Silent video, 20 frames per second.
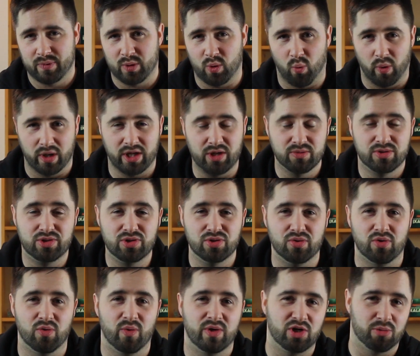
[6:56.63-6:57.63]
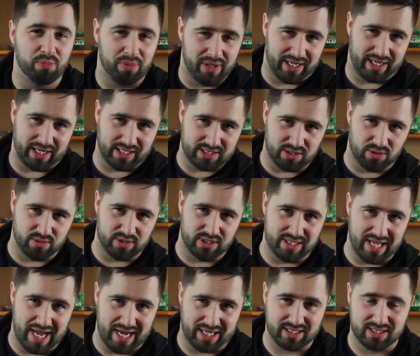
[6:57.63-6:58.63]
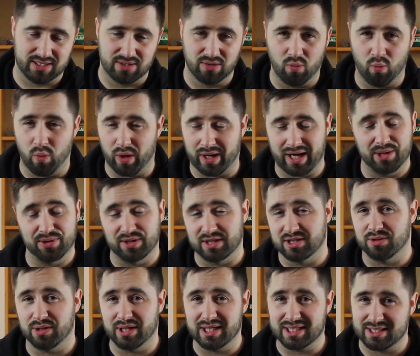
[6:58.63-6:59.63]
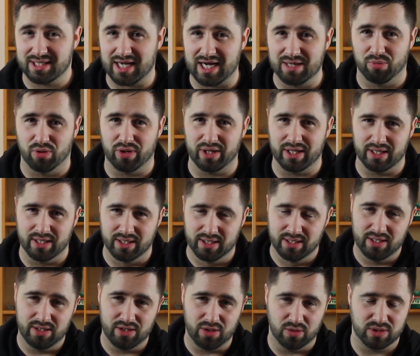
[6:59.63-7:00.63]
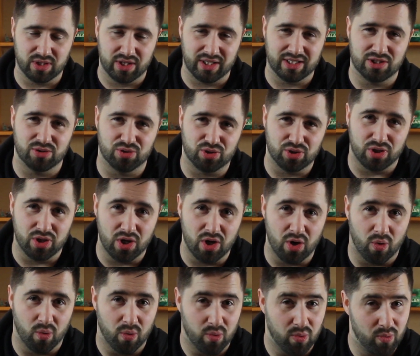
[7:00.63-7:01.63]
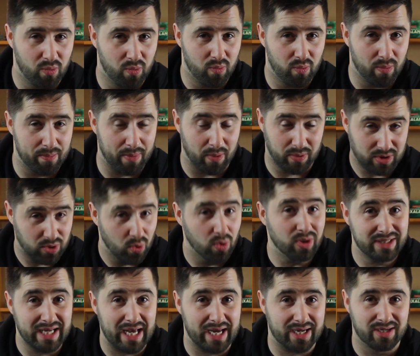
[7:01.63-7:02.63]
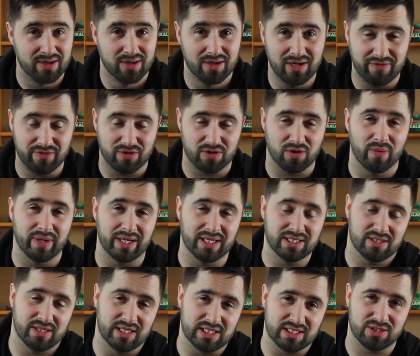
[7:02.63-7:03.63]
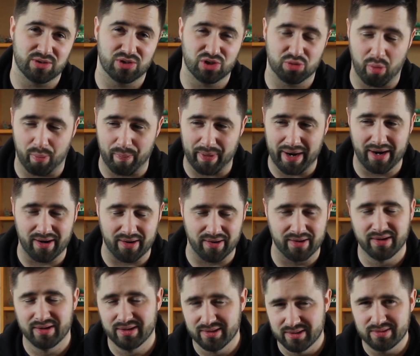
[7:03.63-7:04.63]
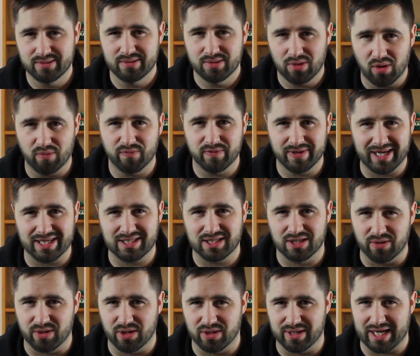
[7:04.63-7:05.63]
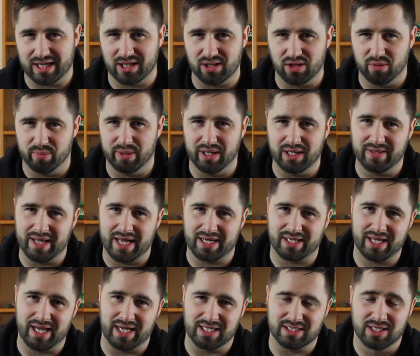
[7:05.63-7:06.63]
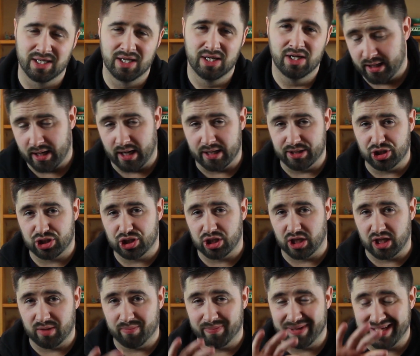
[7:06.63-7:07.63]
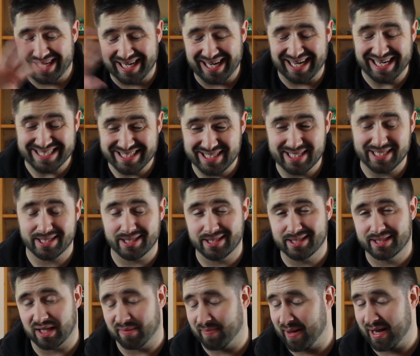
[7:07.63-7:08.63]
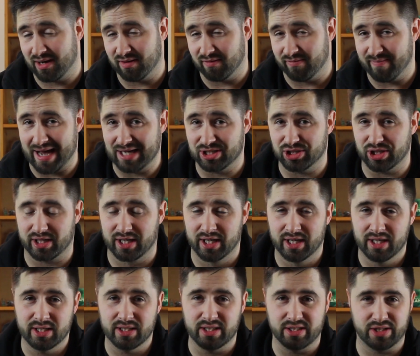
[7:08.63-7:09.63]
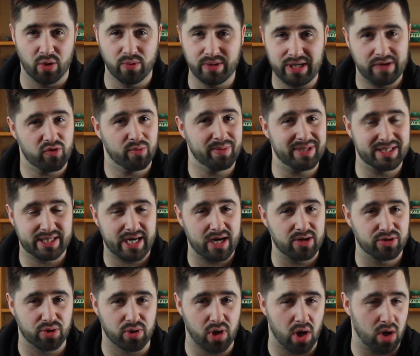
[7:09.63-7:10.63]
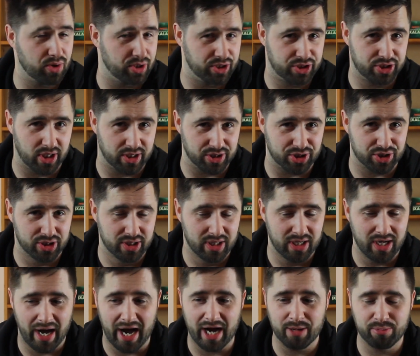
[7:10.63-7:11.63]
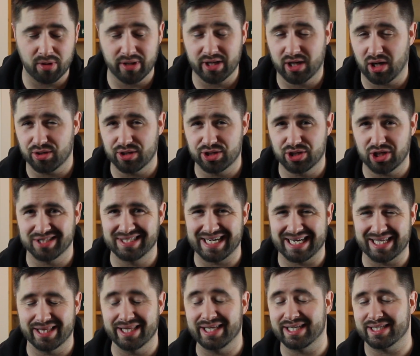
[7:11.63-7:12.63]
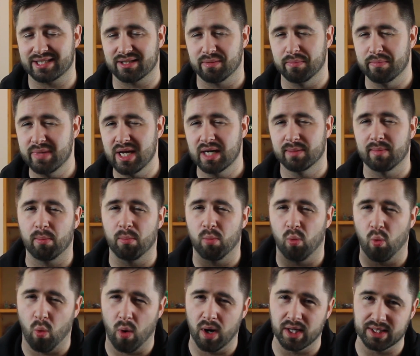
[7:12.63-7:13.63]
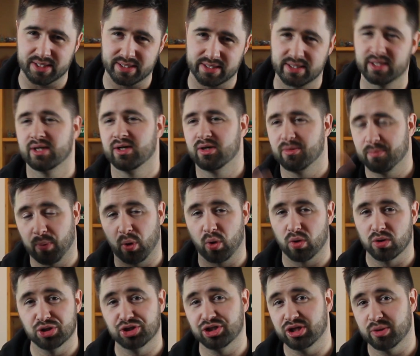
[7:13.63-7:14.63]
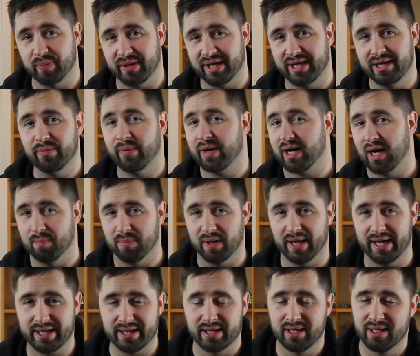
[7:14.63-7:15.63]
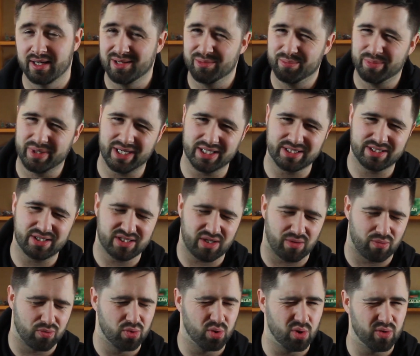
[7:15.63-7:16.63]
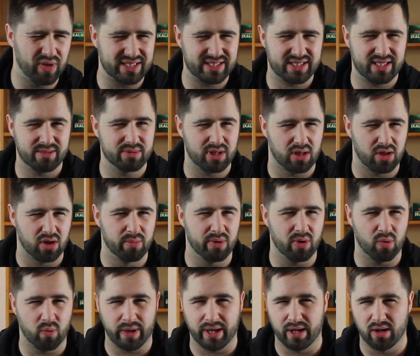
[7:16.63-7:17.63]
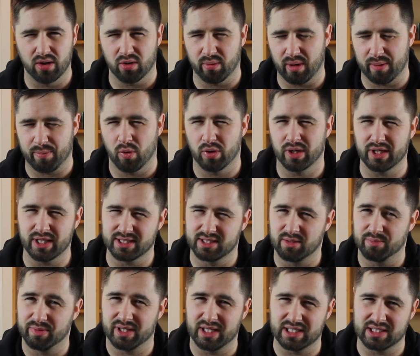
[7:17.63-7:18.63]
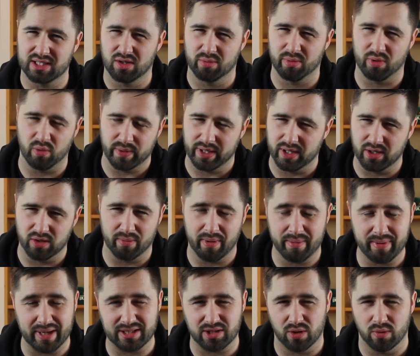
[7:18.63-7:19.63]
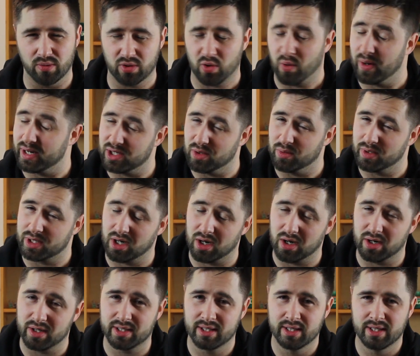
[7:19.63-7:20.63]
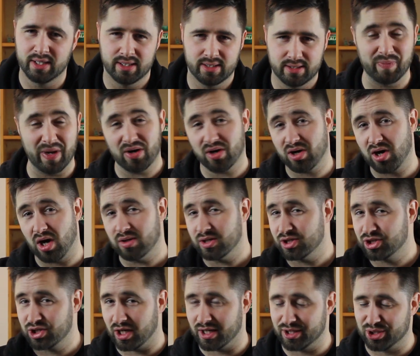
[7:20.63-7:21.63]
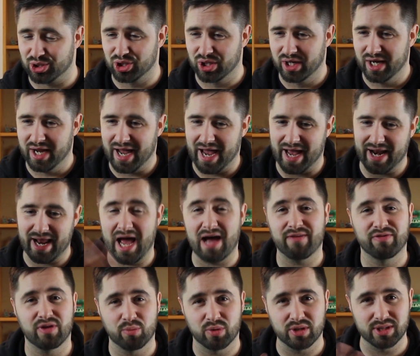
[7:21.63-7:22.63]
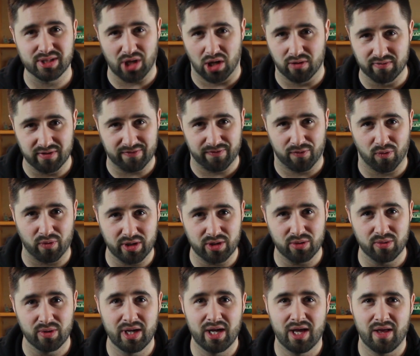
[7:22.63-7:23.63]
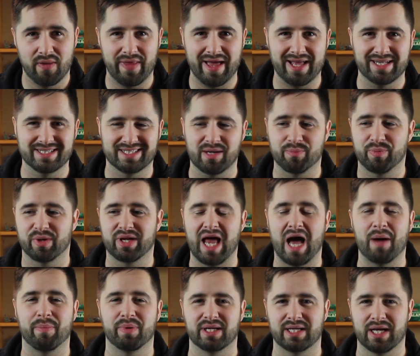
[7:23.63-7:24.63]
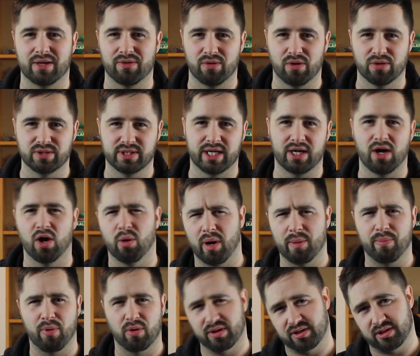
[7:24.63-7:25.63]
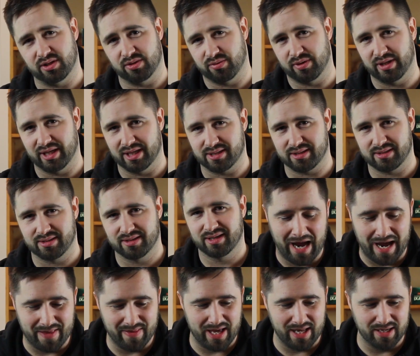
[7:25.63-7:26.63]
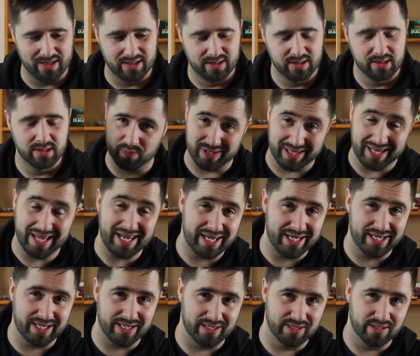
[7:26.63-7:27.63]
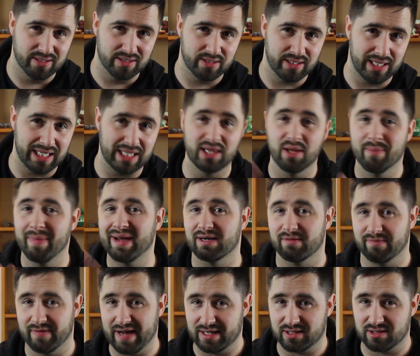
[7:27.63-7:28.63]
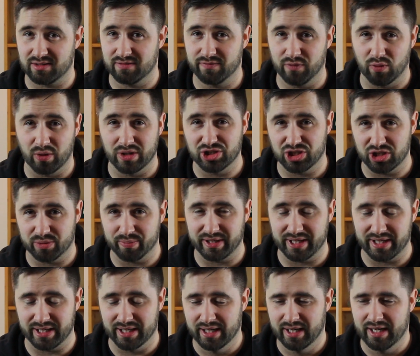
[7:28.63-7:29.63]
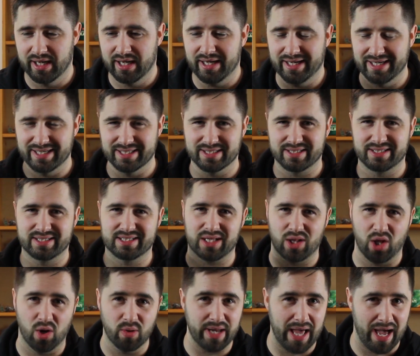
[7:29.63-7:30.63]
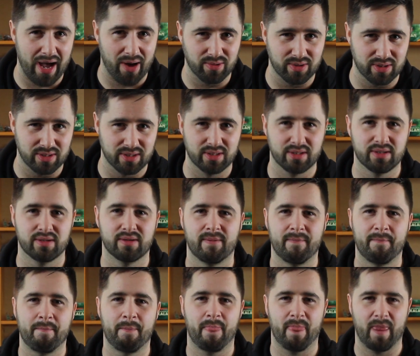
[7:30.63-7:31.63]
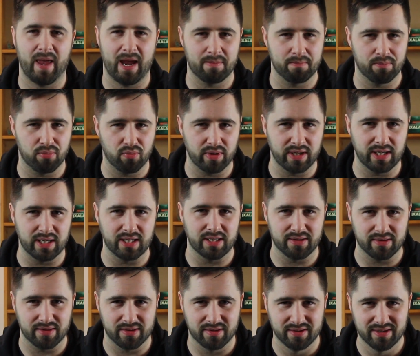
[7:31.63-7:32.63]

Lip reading: What do you do when you're playing against those decks? What kind of things do you need to sideboard in? Those are the things you should know about your deck if you're going into this. So you should prepare, hopefully get to know your deck a little bit in that case. Additionally, because this is competitive Magic, don't ever be scared to call the judge. I probably call the judge at least minimum once per GP when I'm playing, because there's a rule that seems a little bit weird, or my opponent does something that's a little bit weird, or maybe I don't quite know a card. Better to call a judge and have them resolve it for you than something happening down the road saying, oh, my opponent didn't do this. And then playing in the main event for a GP is slow down and breathe.